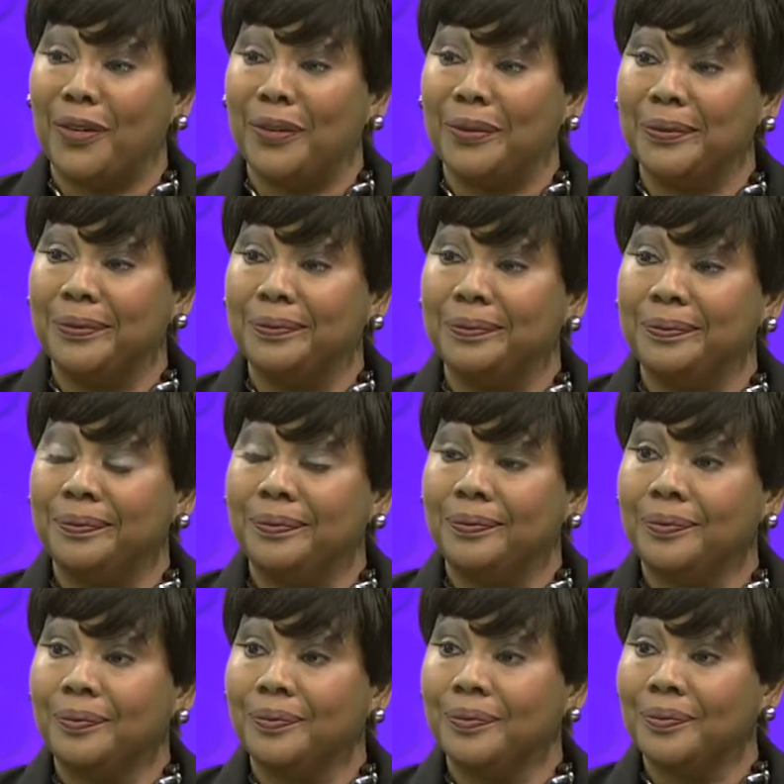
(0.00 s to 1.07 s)
All right, so we can
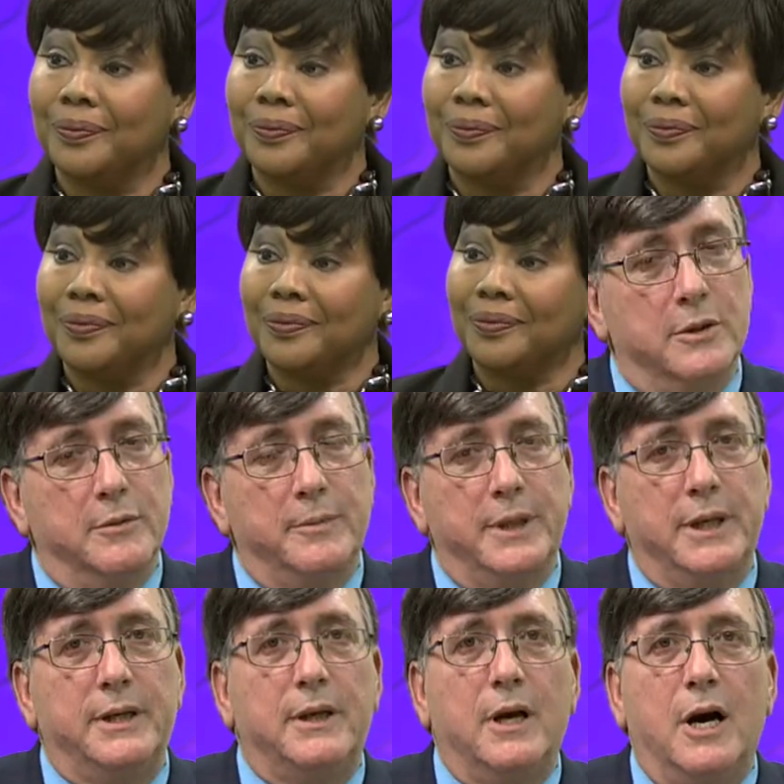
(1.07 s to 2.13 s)
take this up a little bit.